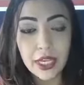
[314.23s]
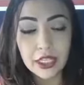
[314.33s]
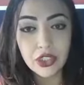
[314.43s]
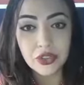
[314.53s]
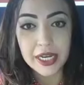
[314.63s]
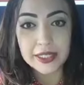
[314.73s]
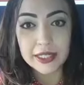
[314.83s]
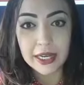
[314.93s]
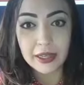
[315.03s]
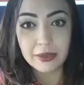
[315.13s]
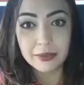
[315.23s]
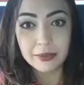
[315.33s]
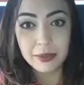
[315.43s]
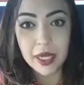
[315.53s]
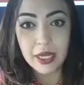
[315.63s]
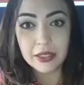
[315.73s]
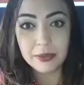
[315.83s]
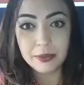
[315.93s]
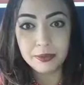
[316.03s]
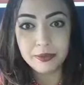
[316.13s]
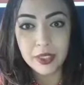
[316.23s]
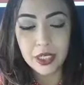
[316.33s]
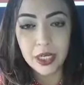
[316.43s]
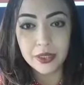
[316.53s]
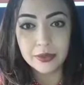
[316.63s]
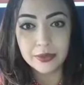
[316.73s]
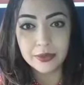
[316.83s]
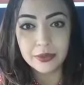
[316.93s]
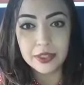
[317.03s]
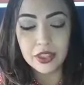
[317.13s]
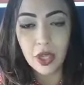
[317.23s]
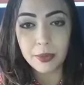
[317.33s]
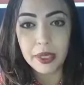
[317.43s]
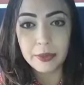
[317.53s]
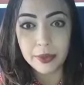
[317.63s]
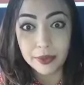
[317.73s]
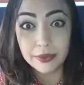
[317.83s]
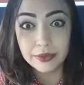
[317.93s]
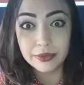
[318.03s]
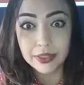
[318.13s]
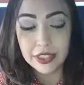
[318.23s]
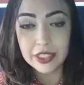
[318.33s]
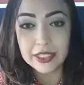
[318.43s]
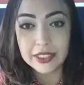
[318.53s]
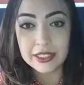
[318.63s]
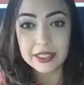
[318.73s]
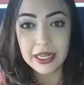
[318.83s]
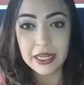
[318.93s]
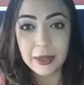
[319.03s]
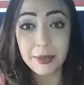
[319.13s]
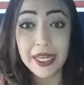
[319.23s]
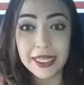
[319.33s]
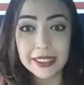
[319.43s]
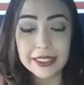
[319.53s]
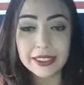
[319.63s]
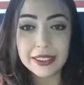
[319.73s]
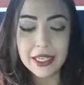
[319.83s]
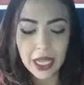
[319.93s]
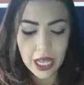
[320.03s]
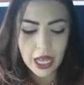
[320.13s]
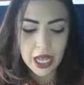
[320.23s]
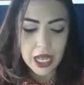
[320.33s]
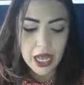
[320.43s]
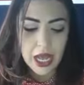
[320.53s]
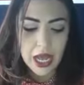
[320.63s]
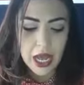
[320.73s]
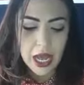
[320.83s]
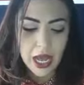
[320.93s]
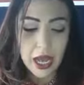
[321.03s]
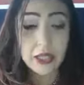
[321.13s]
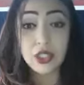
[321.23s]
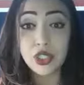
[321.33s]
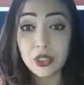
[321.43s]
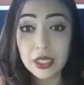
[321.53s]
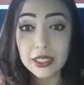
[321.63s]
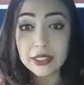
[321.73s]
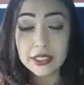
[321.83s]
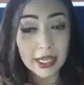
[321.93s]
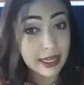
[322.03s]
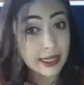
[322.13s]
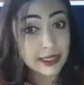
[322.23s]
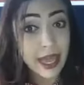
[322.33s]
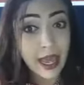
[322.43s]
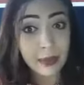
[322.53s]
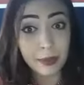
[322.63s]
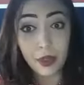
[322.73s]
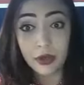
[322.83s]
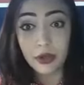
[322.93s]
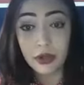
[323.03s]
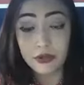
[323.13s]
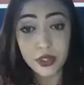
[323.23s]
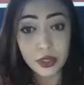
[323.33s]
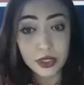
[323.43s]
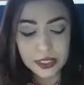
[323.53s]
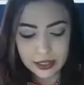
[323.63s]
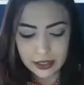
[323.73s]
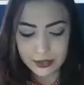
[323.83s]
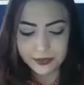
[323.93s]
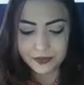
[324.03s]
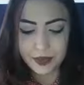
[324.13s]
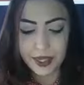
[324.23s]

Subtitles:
interesting, but, you know, it's not people. It's just a place. Students, like I said, plural of student.